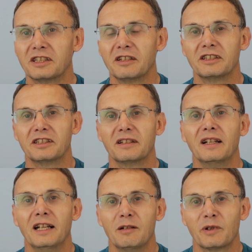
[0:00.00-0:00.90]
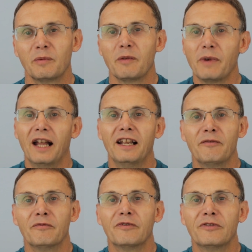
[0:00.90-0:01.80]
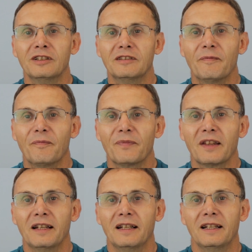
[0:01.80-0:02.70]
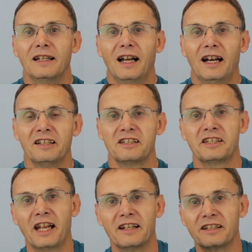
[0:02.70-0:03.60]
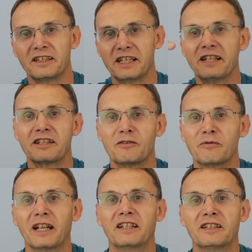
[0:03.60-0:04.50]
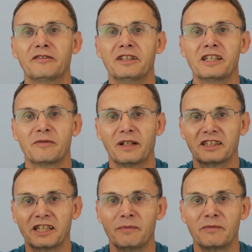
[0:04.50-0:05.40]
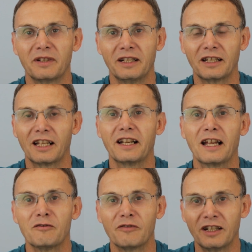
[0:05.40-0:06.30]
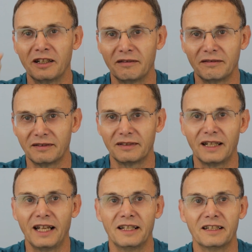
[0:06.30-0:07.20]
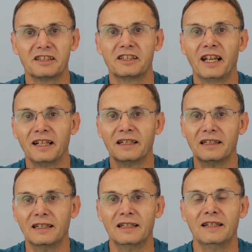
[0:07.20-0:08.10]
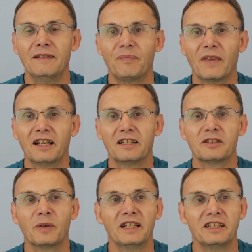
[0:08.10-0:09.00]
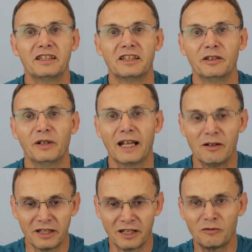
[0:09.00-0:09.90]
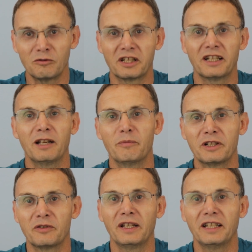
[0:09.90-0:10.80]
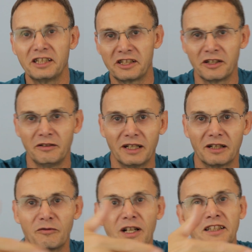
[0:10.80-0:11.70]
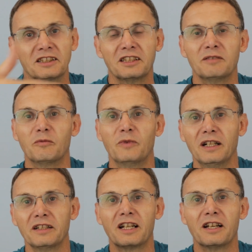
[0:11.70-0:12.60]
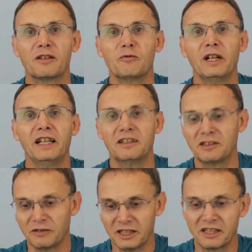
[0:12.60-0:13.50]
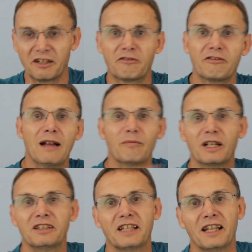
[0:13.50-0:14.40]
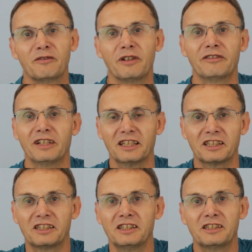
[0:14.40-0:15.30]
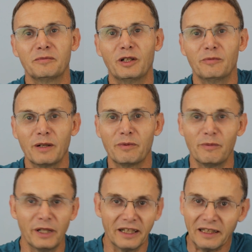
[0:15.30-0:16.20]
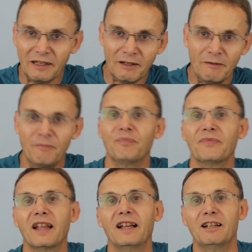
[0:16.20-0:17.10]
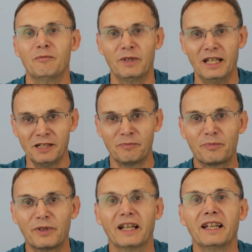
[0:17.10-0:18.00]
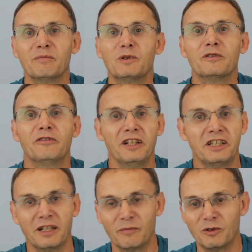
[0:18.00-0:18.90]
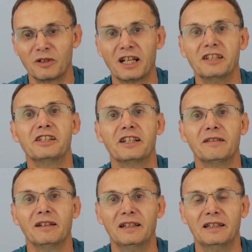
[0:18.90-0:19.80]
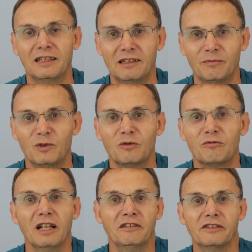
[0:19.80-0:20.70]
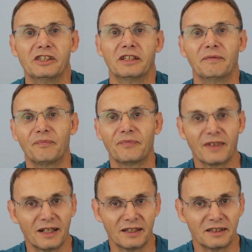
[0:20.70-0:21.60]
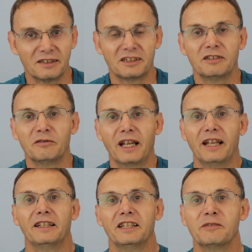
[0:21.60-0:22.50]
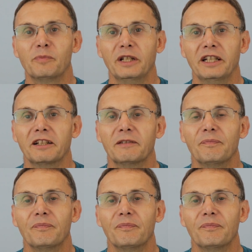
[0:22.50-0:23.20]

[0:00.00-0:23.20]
So it's probably about 11 foot. And I set an identical rig to the first one, same little canal float, 8 and a 10 and a 22. And now I could alternate between these two little runs. And when I'd cut the weed, as all this crap goes down the river and it stirs the bottom up a bit, but that's bringing more fish in, more gudgeon, more roach, still getting these bleak.